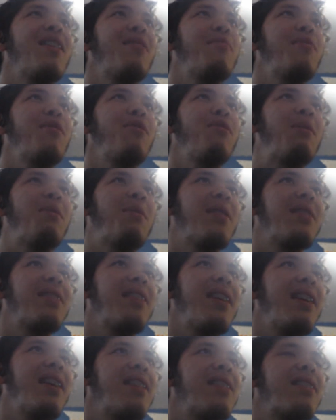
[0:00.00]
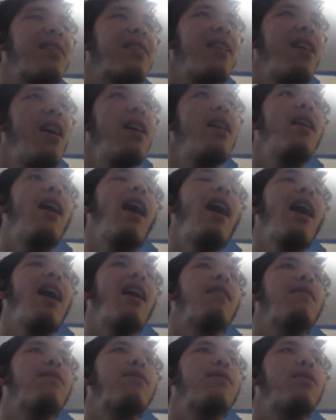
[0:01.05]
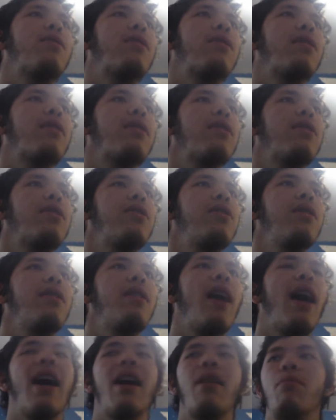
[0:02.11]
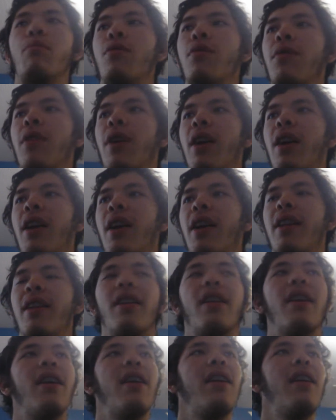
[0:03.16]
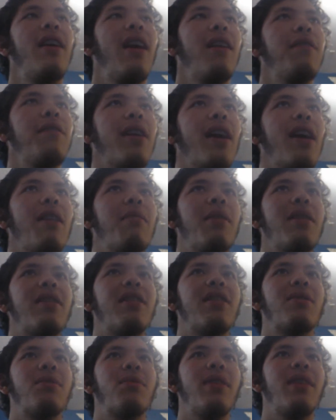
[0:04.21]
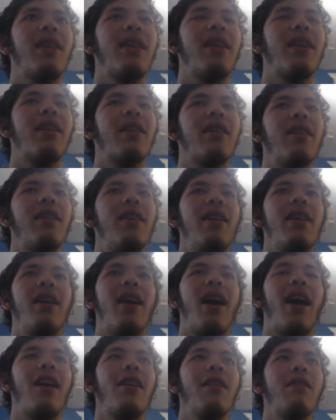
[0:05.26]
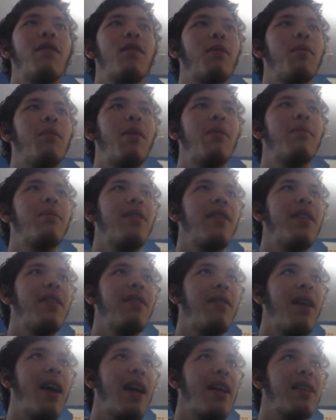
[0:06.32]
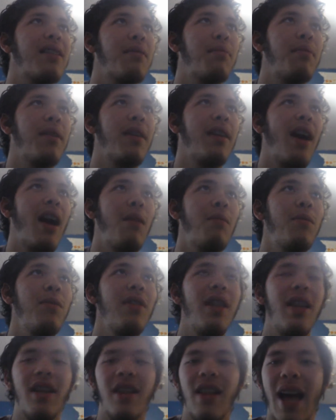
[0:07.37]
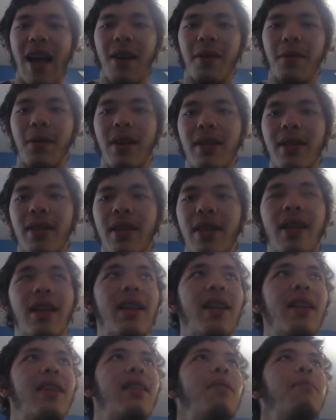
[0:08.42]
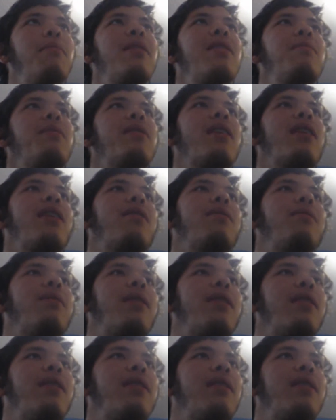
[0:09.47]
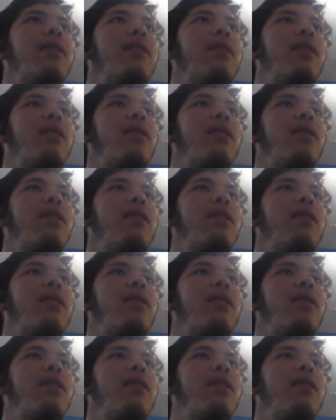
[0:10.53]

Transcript: Number 3 resonates. For should I move on?" Forgot about this reading. I don't even remember the advice, but I'm really glad it resonated. That makes me kind of want to...